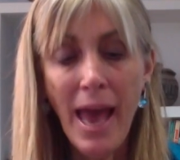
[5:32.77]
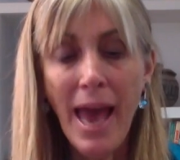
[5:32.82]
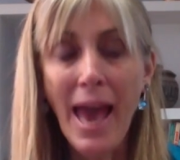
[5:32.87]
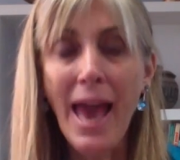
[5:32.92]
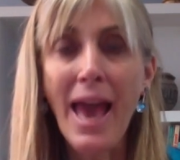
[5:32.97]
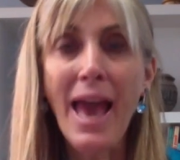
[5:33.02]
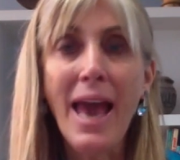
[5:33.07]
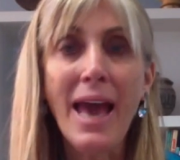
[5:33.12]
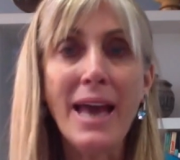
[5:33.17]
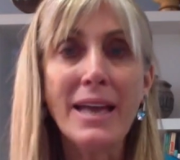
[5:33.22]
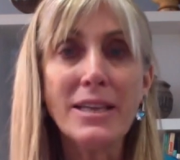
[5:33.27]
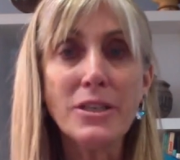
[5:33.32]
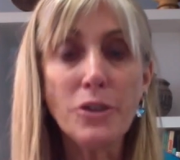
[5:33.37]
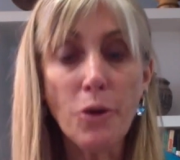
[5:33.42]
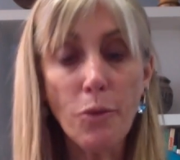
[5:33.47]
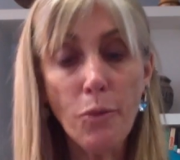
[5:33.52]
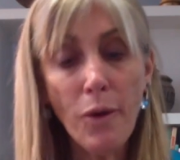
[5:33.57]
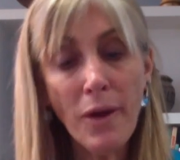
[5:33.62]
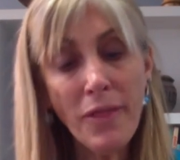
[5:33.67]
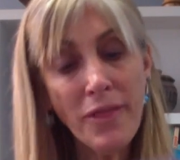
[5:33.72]
And
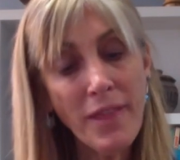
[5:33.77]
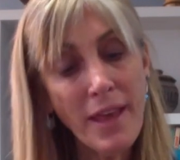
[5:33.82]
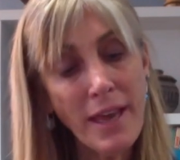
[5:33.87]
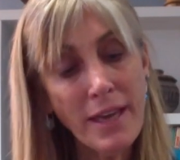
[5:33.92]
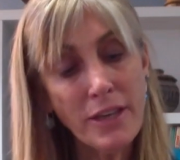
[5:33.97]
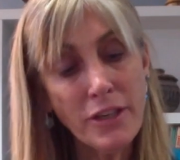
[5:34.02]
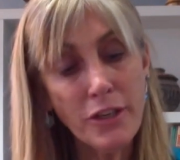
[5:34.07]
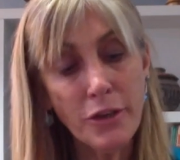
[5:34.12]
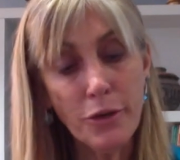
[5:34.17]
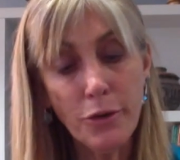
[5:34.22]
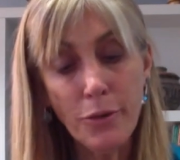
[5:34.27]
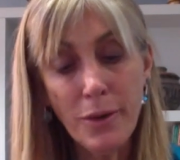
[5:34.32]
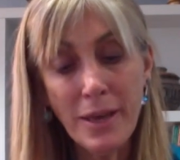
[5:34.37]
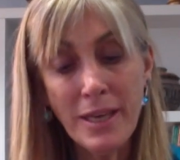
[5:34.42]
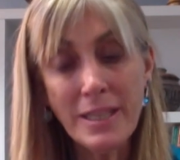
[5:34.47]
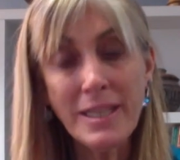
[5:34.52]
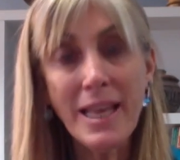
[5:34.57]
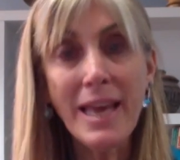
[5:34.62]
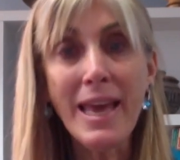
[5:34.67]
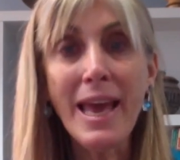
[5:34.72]
what they do
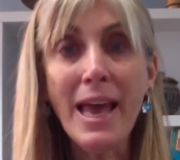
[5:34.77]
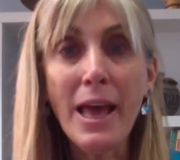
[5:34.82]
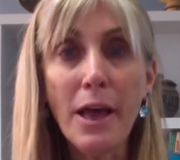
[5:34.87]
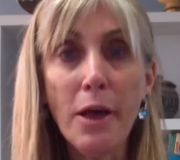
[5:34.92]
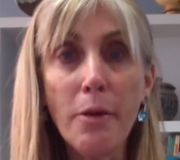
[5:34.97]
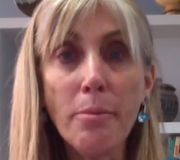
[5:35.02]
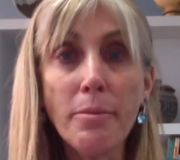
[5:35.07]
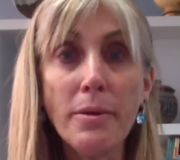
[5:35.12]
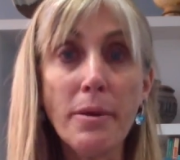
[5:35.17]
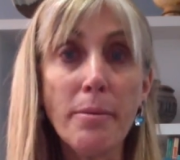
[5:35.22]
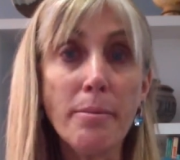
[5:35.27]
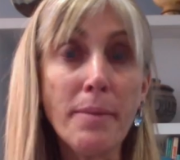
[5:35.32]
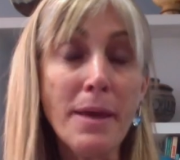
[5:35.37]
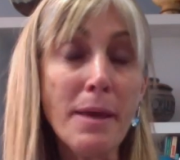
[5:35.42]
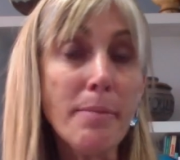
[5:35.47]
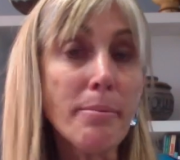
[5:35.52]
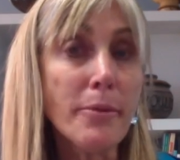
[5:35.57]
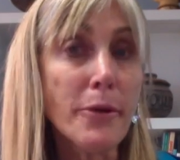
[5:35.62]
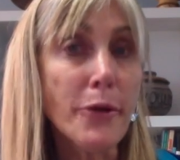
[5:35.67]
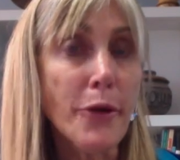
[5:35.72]
is they help
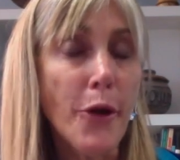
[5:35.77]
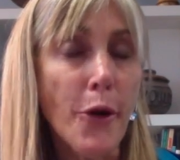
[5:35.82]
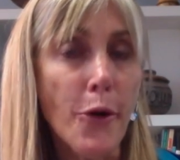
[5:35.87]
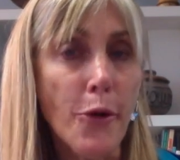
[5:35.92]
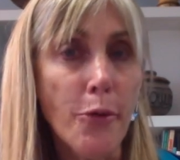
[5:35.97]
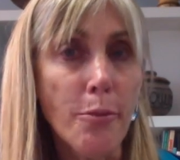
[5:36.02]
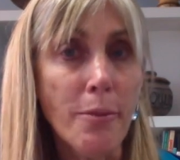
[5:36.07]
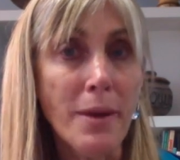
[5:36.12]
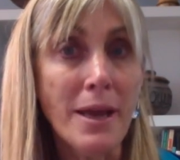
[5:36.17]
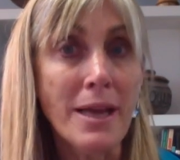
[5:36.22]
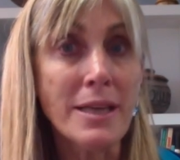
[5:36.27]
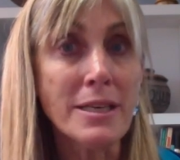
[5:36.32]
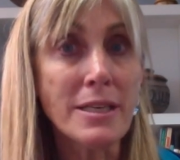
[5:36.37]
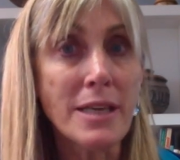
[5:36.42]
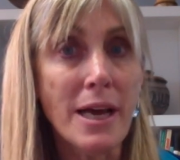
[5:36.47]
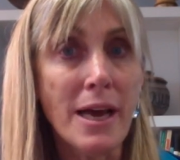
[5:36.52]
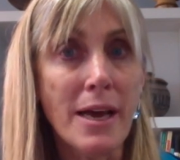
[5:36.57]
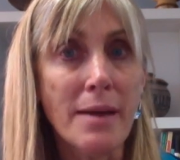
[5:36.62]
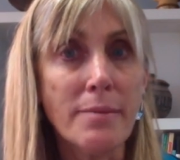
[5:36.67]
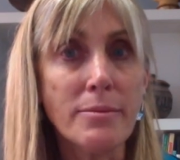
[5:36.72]
people cope in
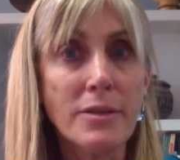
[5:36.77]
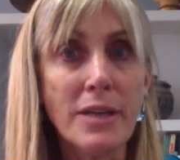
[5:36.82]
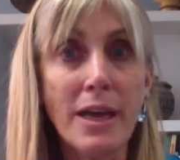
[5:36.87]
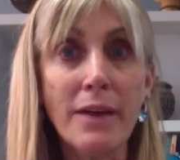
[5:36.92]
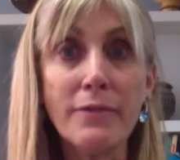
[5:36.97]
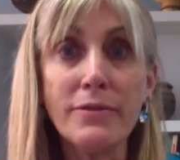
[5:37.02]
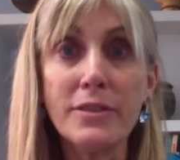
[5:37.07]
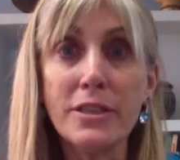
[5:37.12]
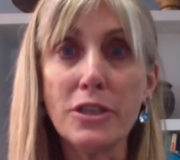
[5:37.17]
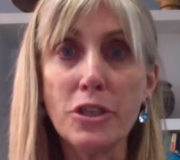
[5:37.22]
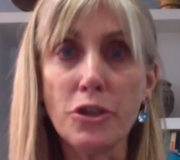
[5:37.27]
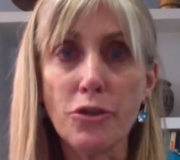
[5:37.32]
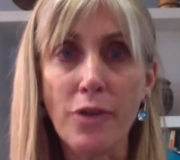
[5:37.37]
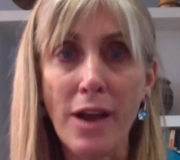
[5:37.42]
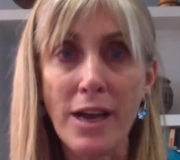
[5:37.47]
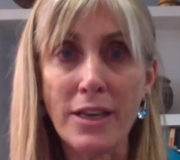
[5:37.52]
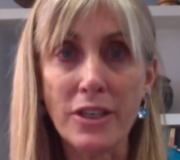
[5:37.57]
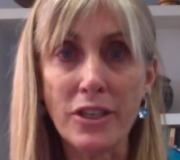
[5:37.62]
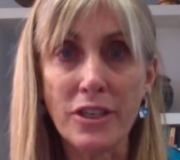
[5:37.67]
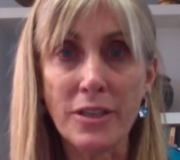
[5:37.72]
times of
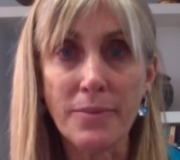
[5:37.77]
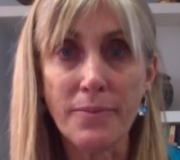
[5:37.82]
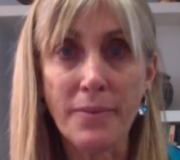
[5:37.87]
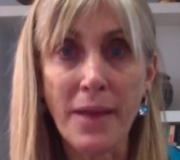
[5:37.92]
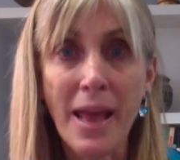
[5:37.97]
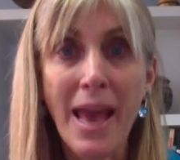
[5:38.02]
distress.